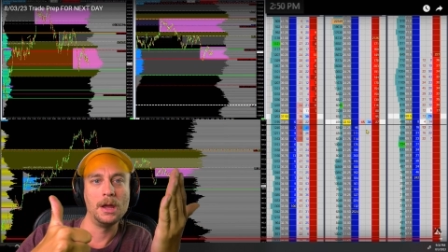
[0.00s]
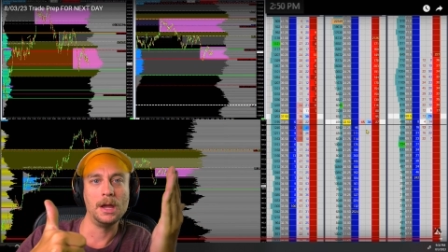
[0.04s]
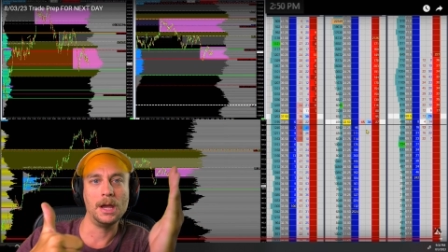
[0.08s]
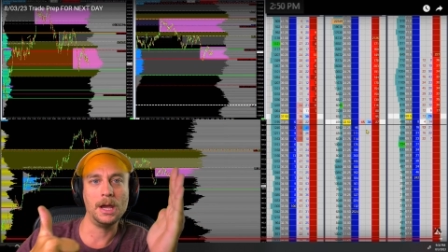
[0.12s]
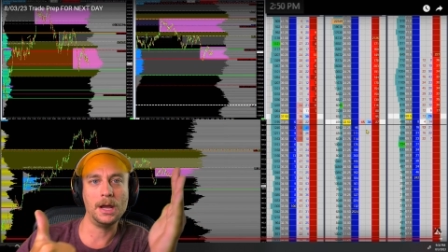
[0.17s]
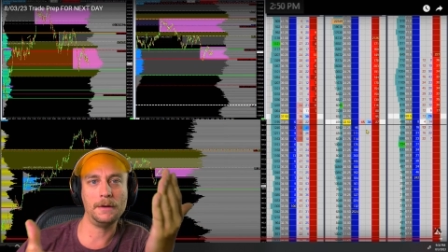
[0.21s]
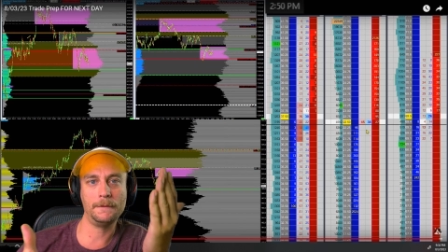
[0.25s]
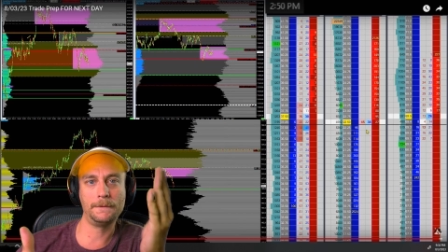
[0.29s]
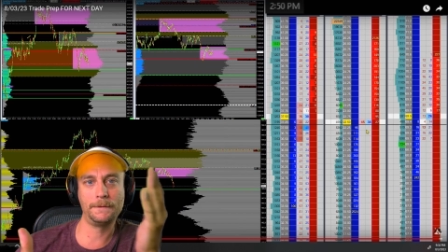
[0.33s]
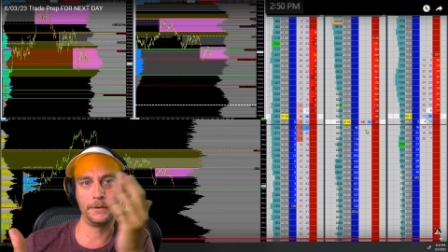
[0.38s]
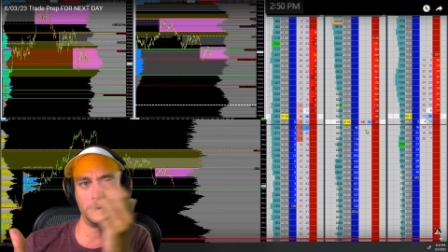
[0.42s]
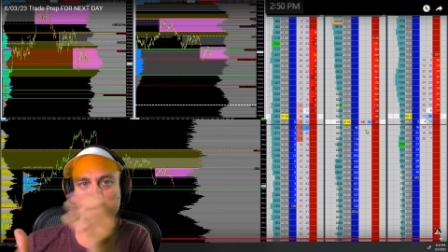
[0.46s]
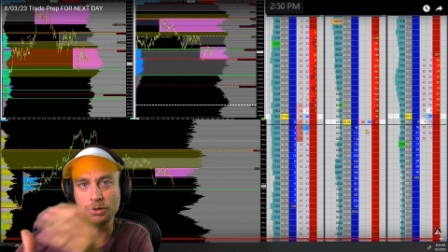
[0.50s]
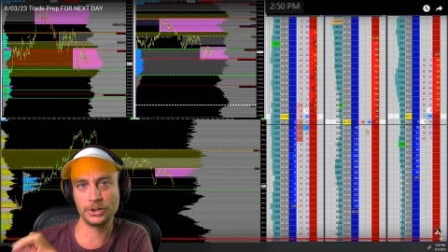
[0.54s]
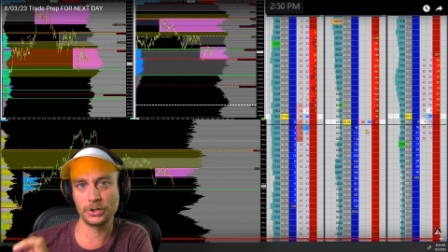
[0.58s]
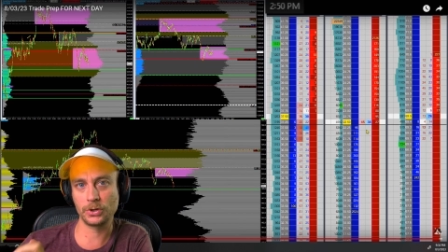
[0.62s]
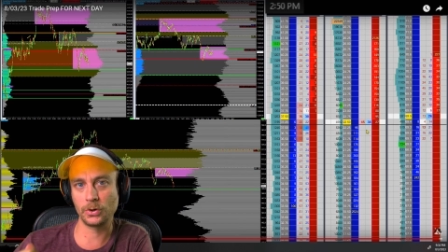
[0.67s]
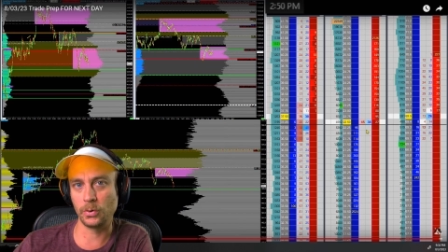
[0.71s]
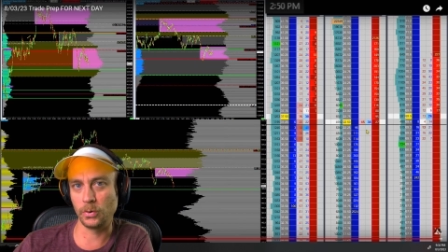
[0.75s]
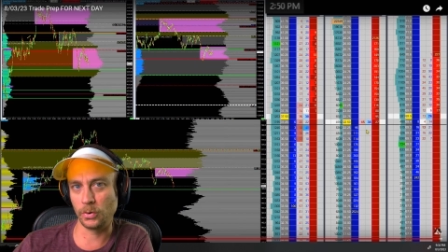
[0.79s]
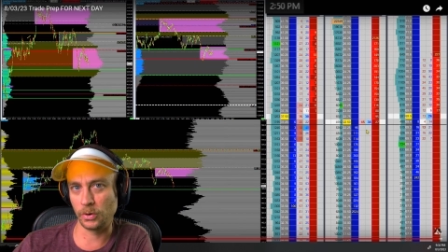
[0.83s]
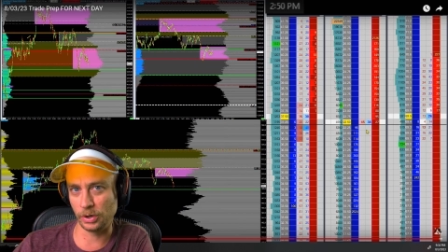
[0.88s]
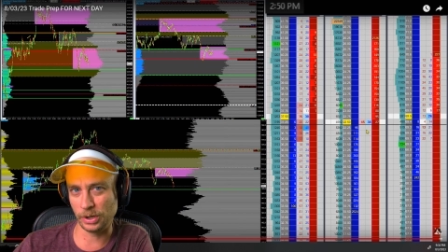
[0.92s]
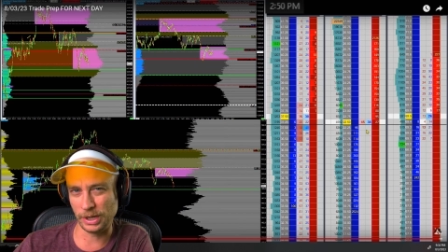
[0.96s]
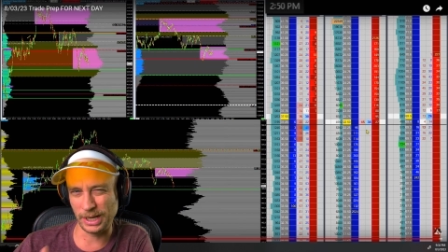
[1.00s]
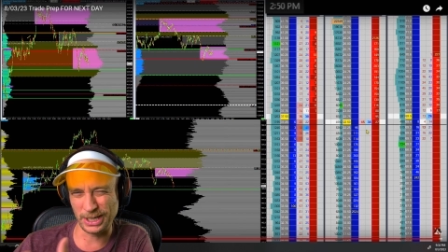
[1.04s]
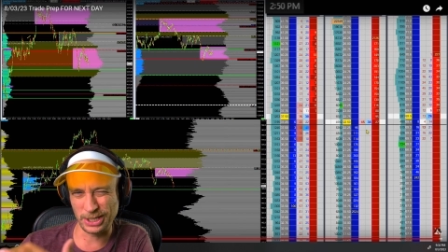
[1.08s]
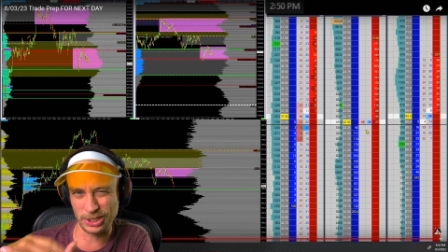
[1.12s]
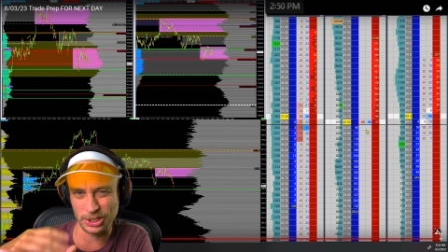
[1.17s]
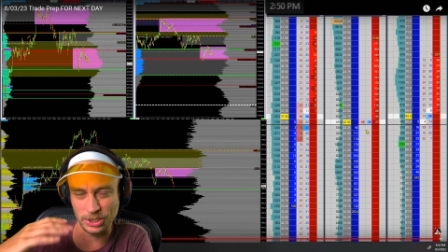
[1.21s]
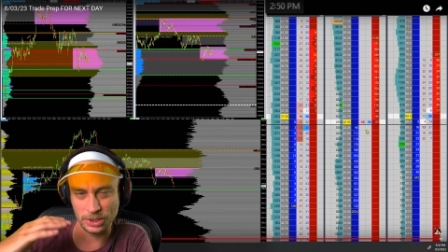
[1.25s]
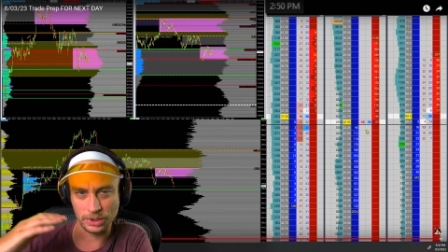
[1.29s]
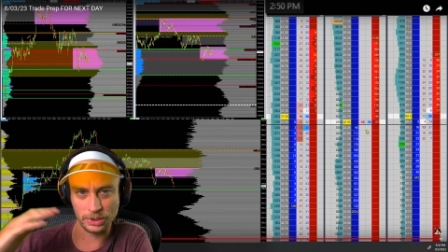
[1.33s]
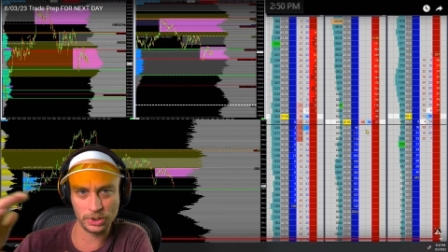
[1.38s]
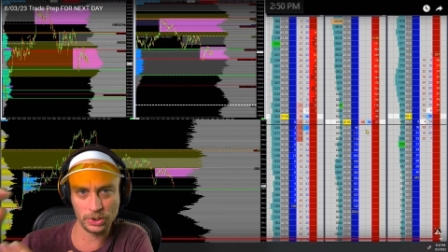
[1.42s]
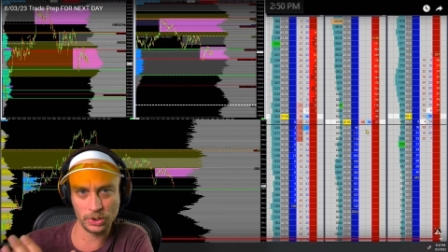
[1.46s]
inverse
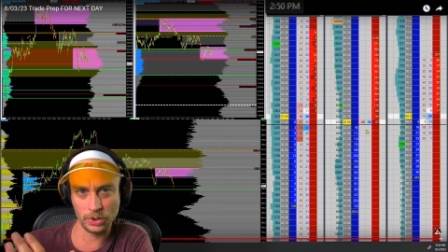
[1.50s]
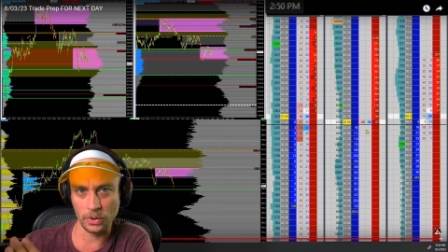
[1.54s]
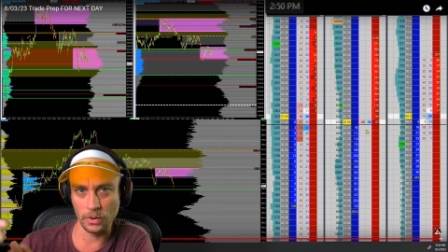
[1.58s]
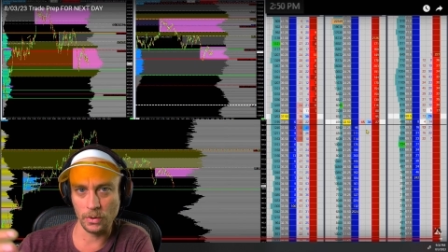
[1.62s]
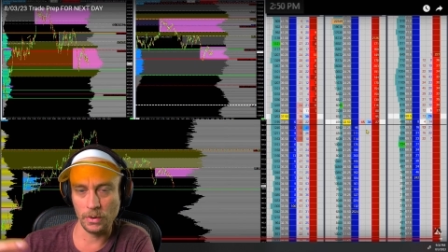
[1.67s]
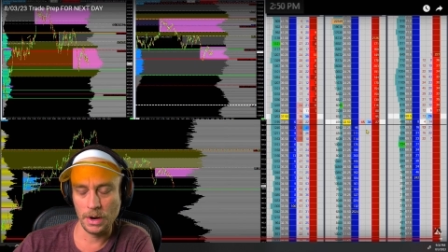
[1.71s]
correlation. So